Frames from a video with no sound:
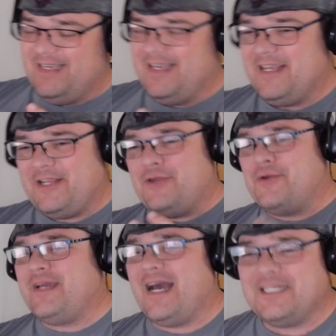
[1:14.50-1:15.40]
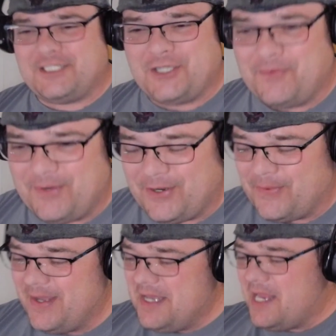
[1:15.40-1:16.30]
You guys don't
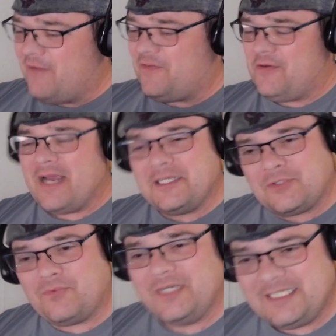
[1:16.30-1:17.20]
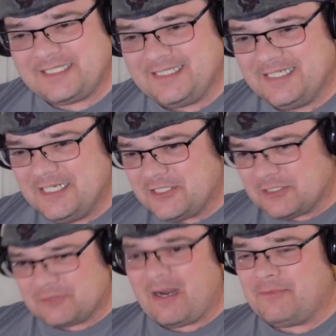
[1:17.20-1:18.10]
know. If you guys are recent
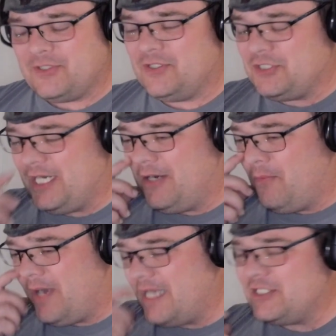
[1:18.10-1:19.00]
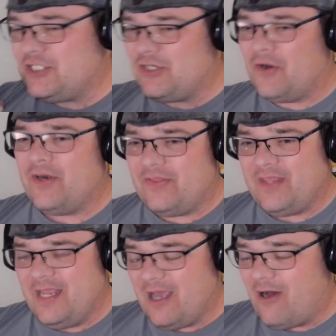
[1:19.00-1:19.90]
subscribers to the channel, when I started
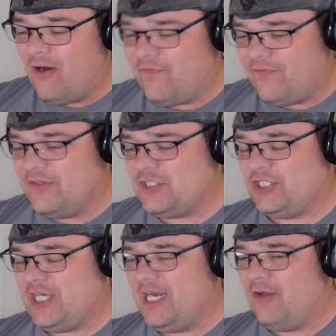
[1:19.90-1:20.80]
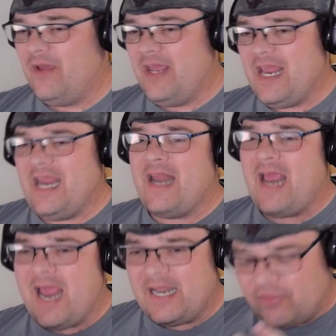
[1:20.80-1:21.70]
off this channel, it
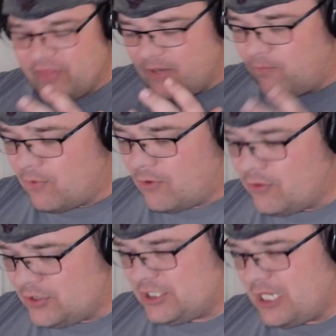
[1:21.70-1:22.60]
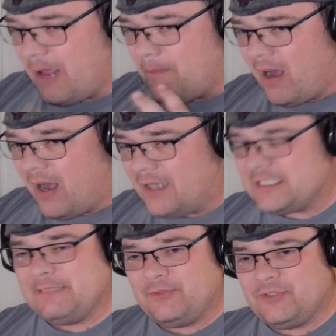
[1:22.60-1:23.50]
had the worst
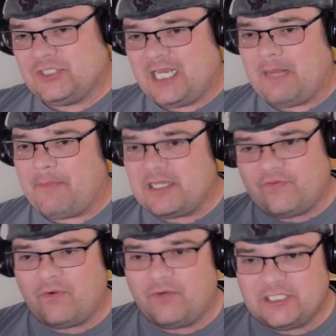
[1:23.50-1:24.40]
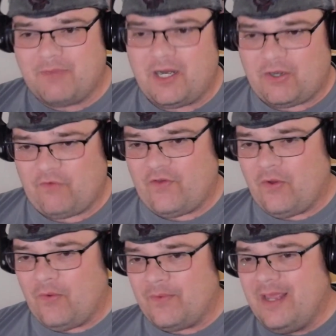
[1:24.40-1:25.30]
possible setup as far as
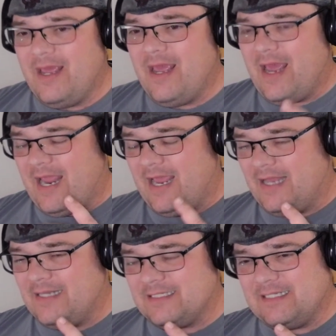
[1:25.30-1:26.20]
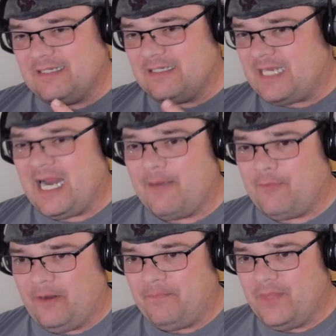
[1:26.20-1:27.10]
microphone and
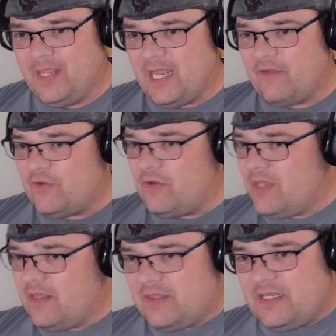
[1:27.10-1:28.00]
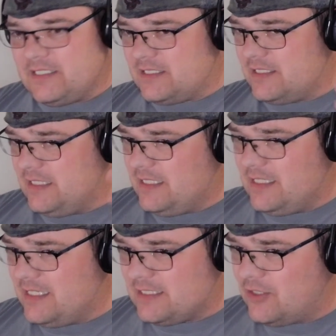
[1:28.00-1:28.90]
camera. If you think
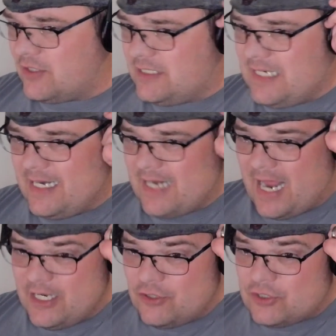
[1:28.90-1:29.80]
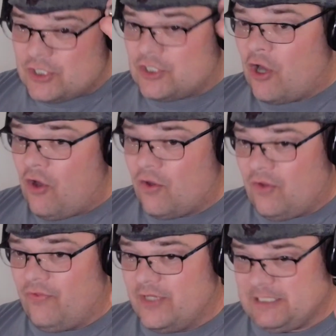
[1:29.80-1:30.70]
this looks dated, I used to
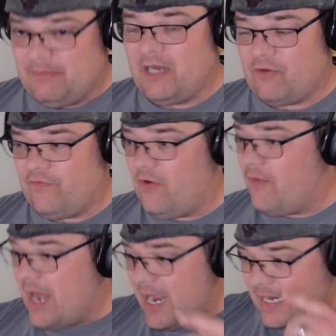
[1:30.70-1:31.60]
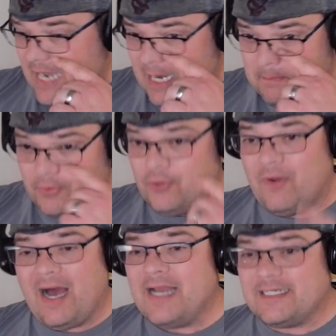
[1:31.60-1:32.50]
talk on this microphone. I got a
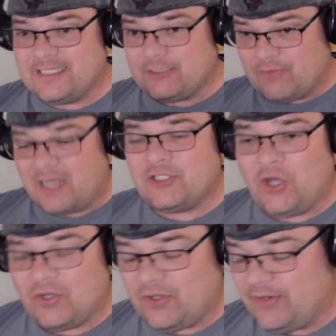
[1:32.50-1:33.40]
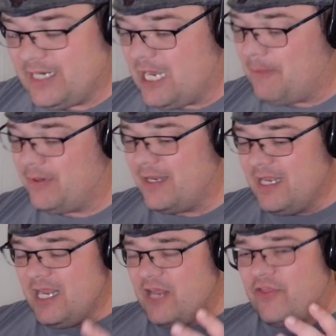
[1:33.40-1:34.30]
Blue Ice, that's what I talk on now, but
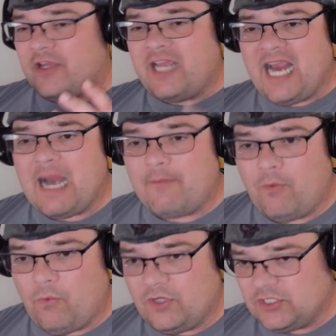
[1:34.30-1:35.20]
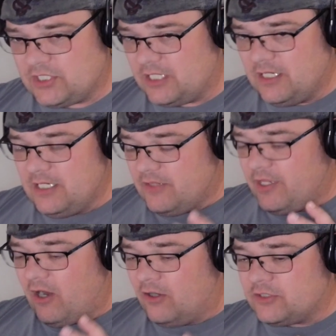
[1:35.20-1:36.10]
the camera was the
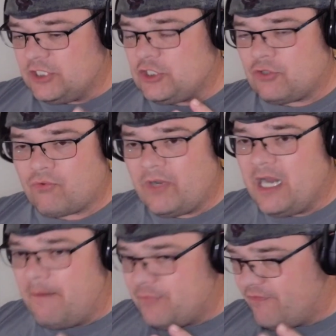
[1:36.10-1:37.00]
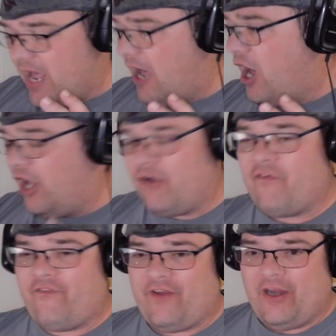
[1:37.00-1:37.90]
arc de triomphe of utter
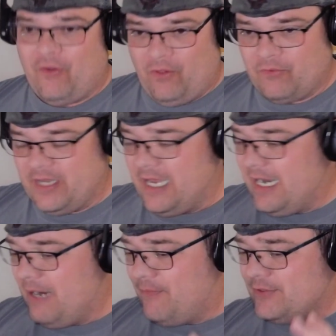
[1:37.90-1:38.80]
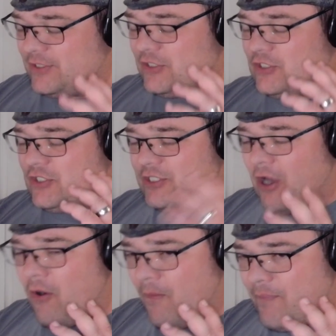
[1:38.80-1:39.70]
fail, okay? It was
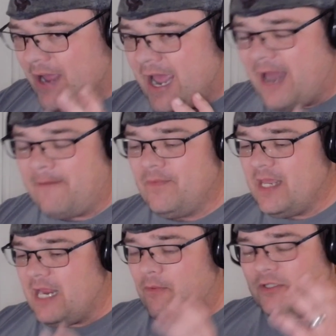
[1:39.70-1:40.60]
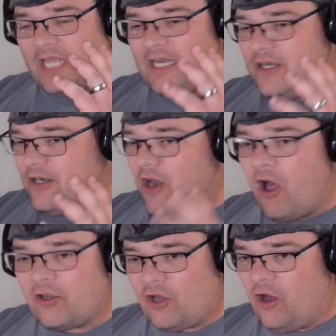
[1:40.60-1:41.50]
so bad. It was a
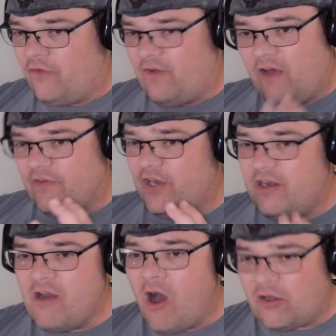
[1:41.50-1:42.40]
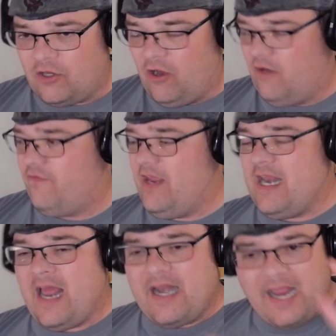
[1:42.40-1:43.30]
knockoff of a knockoff.
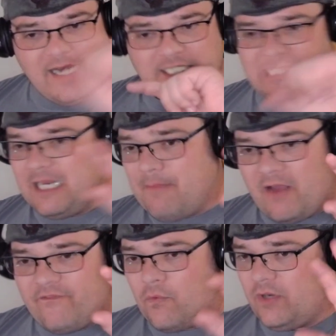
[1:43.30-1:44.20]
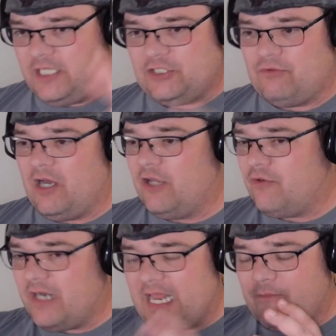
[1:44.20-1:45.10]
It had HDMI
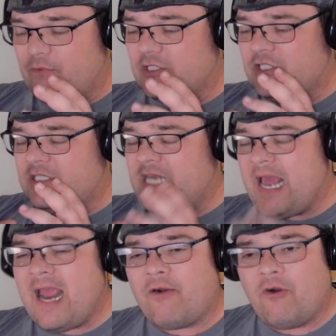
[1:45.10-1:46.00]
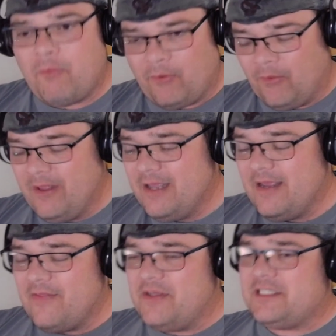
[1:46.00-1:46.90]
4200. It was terrible.
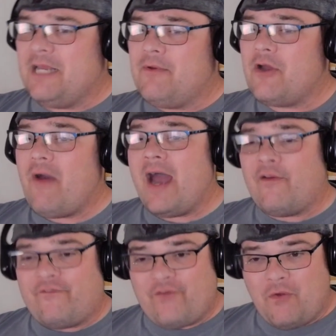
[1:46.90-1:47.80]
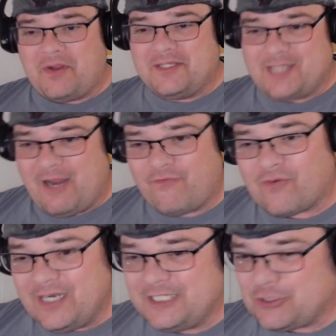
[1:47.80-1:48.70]
This thing would go out of focus
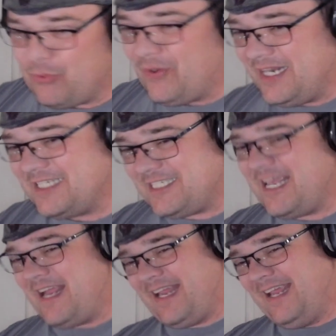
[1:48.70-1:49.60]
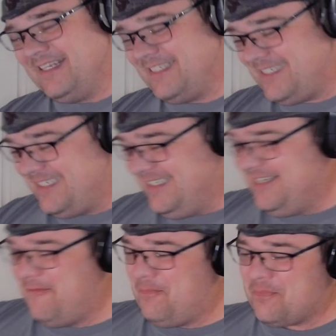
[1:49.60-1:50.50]
every 20 seconds.
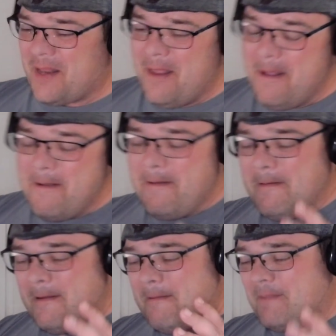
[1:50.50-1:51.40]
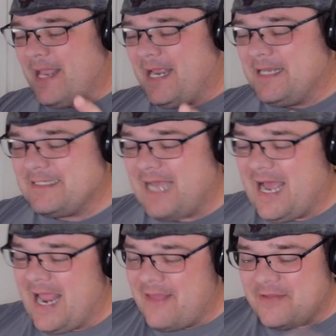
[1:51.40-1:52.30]
And
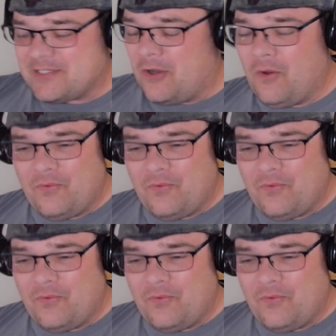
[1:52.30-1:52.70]
I had this whole